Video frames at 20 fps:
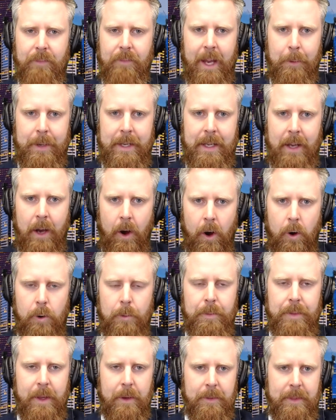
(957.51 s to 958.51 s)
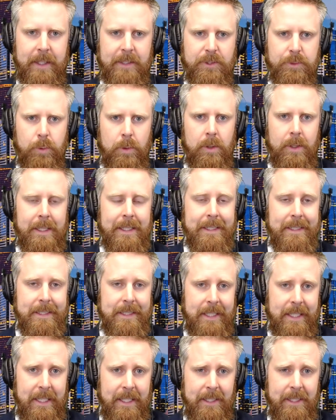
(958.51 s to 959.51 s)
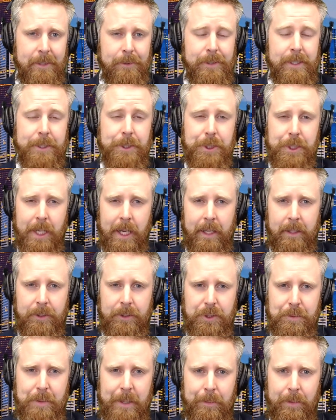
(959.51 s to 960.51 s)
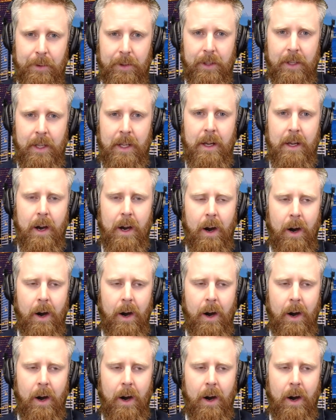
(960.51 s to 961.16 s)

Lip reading: And we hope that this will continue to challenge people